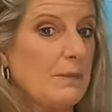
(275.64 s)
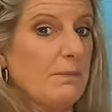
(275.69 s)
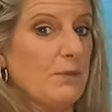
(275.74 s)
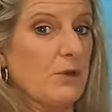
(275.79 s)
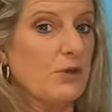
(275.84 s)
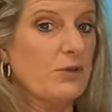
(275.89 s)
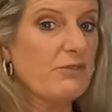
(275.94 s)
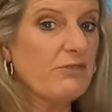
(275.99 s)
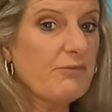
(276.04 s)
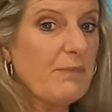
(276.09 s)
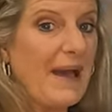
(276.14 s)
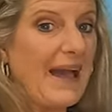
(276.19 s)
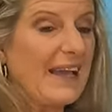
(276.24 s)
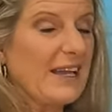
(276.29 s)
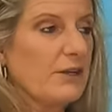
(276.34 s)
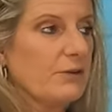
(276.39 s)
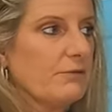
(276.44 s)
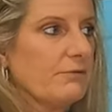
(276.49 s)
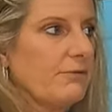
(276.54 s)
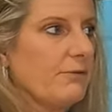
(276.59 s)
to move
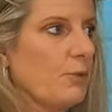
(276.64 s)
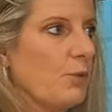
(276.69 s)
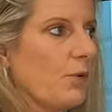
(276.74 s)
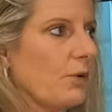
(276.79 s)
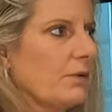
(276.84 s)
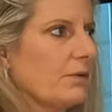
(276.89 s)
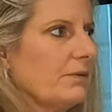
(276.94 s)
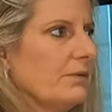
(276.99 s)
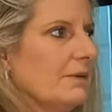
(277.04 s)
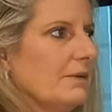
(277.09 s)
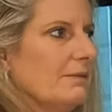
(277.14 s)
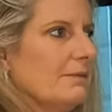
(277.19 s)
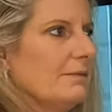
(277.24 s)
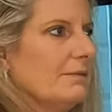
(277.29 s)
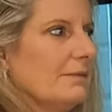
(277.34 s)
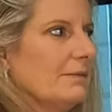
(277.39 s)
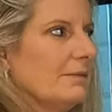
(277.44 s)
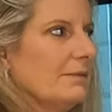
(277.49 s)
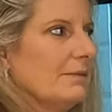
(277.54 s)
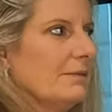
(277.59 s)
back and forth, and
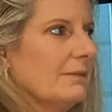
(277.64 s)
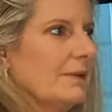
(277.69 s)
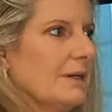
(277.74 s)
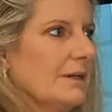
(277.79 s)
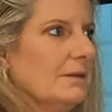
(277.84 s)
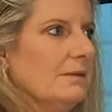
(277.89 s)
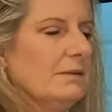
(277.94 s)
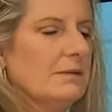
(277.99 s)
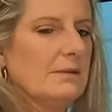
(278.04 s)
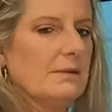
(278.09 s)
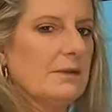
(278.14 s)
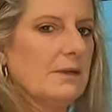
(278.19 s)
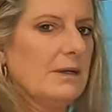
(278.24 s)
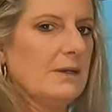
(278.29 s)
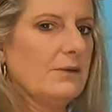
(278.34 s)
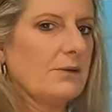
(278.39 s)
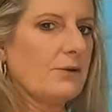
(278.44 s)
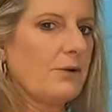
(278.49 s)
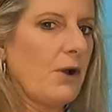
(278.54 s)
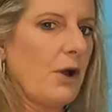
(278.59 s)
well,
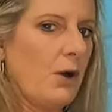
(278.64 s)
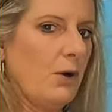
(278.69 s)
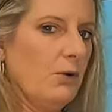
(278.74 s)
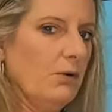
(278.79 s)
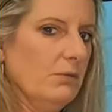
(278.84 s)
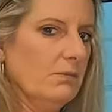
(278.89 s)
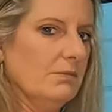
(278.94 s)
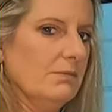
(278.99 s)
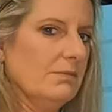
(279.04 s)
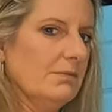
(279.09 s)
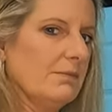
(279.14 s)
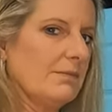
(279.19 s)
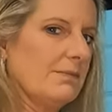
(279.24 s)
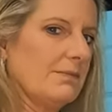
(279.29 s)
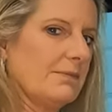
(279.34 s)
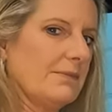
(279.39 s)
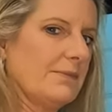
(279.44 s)
in your home,